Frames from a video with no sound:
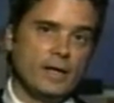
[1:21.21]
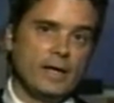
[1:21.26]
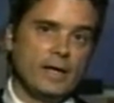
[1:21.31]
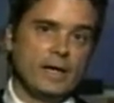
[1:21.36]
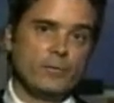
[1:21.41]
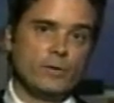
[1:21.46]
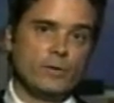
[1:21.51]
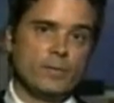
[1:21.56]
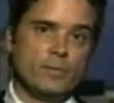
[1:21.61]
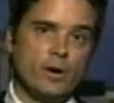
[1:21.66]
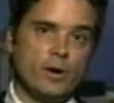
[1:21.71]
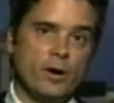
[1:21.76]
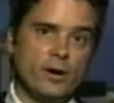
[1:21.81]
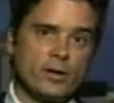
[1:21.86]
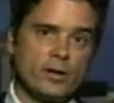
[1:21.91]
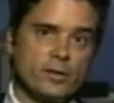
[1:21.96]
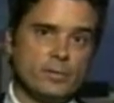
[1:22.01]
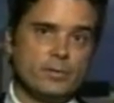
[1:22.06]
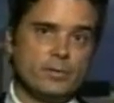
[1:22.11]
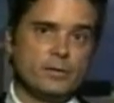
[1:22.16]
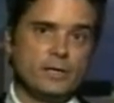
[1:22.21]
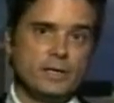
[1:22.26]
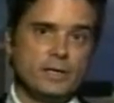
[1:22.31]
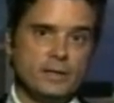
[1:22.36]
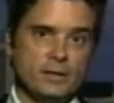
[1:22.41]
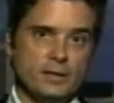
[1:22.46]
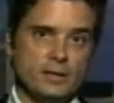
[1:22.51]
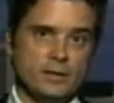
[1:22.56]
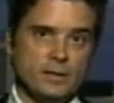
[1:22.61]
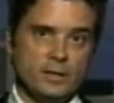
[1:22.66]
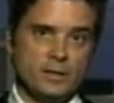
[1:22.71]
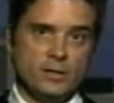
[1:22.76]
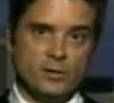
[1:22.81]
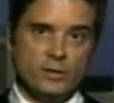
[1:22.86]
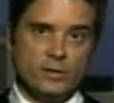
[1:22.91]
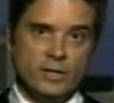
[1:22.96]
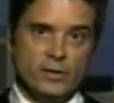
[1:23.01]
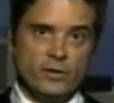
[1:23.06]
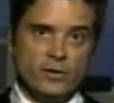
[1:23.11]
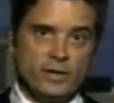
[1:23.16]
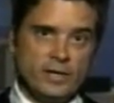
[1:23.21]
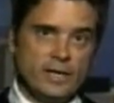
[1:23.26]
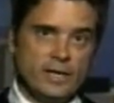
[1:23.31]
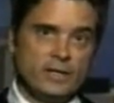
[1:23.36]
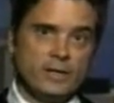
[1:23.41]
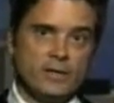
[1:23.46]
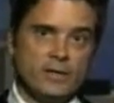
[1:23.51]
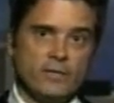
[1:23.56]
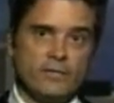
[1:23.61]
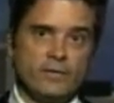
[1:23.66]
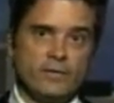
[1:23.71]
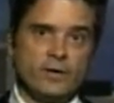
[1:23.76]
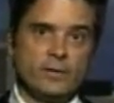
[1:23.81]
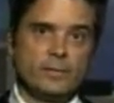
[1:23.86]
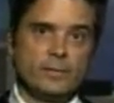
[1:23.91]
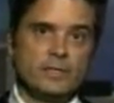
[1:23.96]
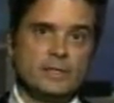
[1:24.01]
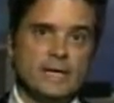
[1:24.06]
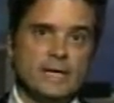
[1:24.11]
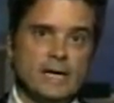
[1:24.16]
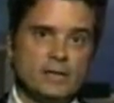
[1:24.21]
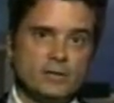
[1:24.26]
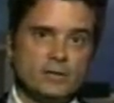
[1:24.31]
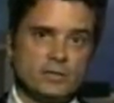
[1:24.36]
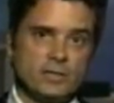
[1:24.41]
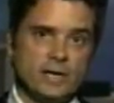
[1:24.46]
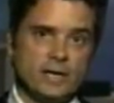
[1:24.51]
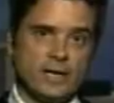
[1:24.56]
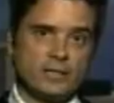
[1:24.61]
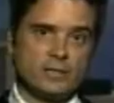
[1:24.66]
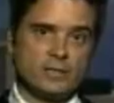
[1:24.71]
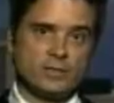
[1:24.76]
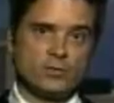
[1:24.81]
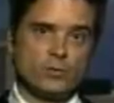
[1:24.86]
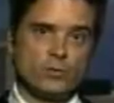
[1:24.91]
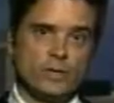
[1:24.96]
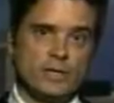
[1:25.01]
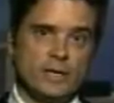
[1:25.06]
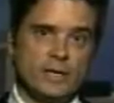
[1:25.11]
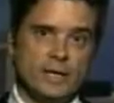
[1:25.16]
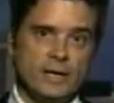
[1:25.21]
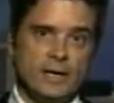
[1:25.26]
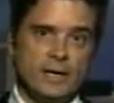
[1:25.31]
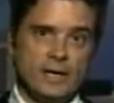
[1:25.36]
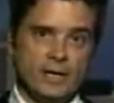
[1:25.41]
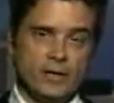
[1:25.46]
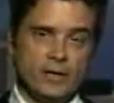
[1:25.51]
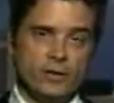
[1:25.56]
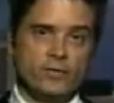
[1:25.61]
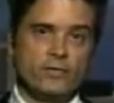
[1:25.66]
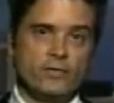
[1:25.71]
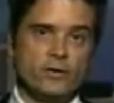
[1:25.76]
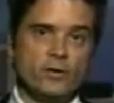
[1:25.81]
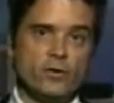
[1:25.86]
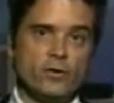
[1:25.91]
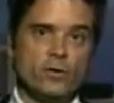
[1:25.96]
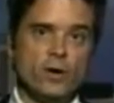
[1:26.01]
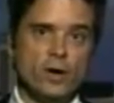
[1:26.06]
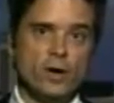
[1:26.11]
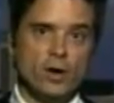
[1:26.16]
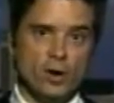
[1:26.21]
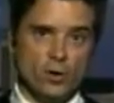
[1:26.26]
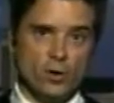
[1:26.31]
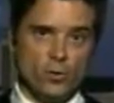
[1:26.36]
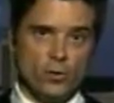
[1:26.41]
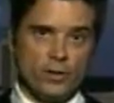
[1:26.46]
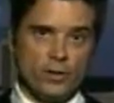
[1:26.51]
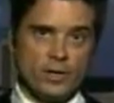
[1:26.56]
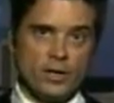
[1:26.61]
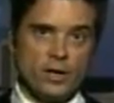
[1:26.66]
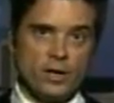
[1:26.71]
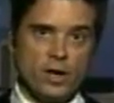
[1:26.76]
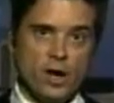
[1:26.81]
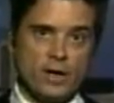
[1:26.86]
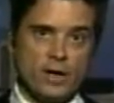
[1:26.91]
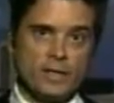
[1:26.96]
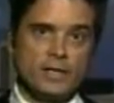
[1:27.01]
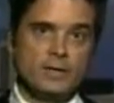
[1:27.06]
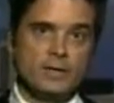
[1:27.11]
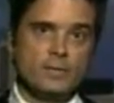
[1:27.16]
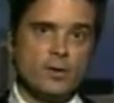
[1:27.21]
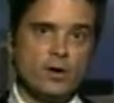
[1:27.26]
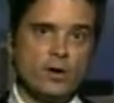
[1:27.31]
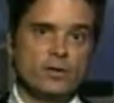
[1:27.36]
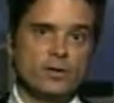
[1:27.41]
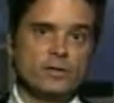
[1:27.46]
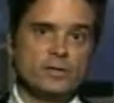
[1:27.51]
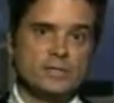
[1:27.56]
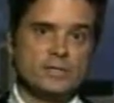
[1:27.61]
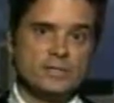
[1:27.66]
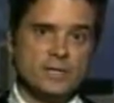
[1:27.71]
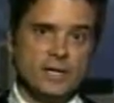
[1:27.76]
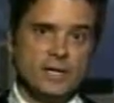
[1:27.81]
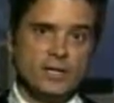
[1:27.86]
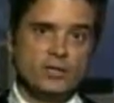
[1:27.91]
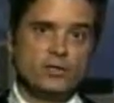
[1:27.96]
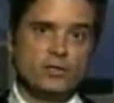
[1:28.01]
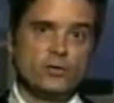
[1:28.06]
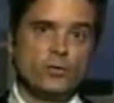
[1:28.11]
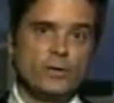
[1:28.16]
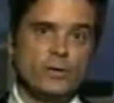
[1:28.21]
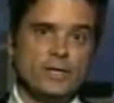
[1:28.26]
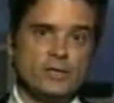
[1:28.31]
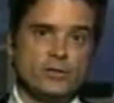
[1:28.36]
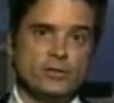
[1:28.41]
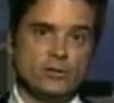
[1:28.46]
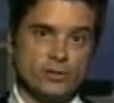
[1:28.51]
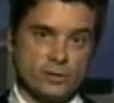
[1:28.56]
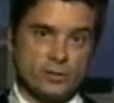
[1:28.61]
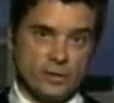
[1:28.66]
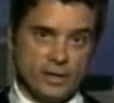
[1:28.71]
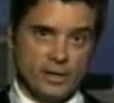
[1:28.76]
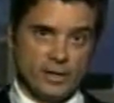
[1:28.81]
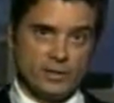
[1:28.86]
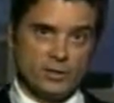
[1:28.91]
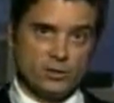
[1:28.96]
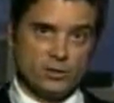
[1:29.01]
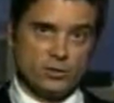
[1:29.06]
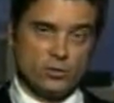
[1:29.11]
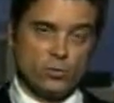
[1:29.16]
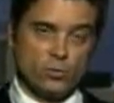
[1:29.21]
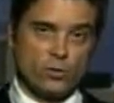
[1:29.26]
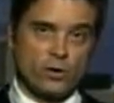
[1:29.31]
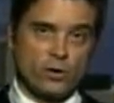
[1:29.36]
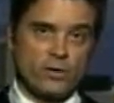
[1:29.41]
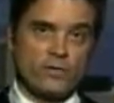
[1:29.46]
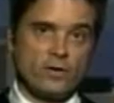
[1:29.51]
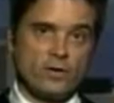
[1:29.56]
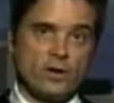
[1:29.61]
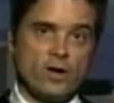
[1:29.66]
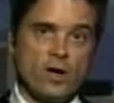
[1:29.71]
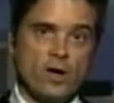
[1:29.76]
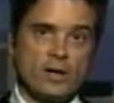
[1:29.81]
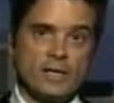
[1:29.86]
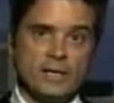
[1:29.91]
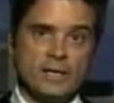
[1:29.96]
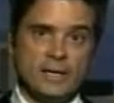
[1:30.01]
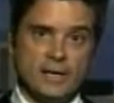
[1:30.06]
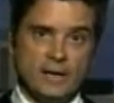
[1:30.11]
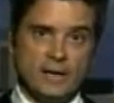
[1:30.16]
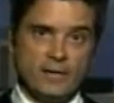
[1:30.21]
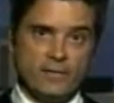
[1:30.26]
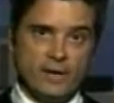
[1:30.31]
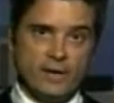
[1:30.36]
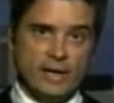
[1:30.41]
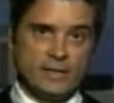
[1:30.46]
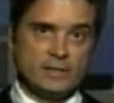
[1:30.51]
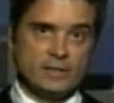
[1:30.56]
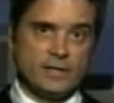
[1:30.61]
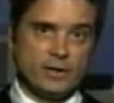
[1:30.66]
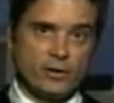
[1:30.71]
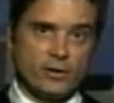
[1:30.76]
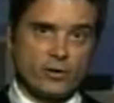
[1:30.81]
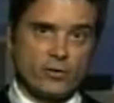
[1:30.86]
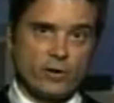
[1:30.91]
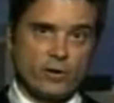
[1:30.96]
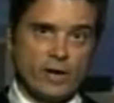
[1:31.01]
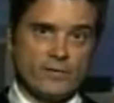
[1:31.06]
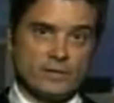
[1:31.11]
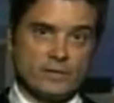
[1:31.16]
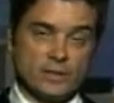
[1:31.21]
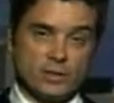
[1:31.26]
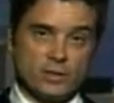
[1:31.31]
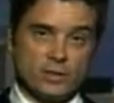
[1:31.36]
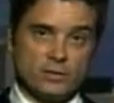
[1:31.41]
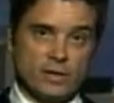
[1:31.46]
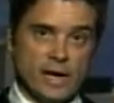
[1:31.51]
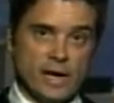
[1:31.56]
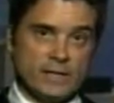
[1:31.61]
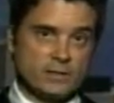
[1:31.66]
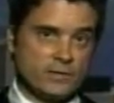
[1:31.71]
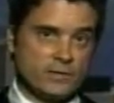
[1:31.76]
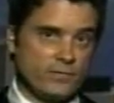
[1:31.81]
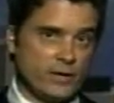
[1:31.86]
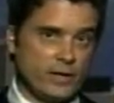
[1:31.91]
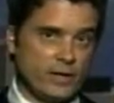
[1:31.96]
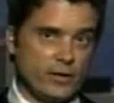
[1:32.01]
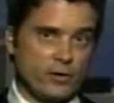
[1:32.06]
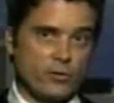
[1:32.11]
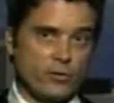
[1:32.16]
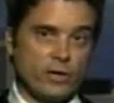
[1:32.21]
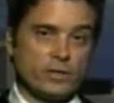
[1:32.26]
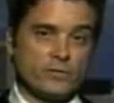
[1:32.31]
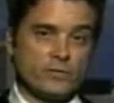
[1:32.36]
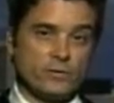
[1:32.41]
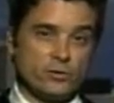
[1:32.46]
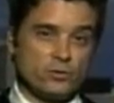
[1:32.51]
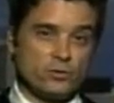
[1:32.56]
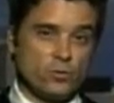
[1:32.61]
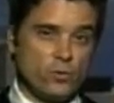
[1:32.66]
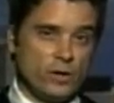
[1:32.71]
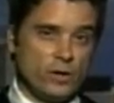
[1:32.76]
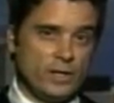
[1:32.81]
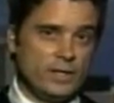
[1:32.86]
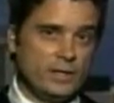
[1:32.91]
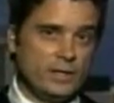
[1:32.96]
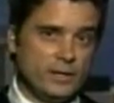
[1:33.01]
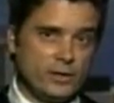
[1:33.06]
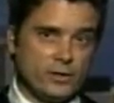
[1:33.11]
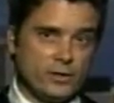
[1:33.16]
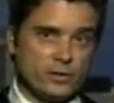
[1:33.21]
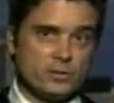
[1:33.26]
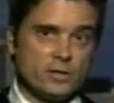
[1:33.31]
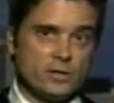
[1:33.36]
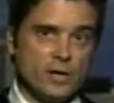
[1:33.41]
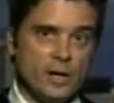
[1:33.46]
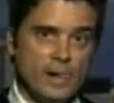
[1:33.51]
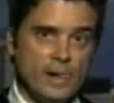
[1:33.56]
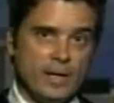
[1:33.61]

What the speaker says: And remarkably, near the end of the film in Dallas, Texas, we get an interview with a Lockheed Martin senior research scientist who worked for Lockheed in advanced aircrafts and classified aircrafts for 20 years.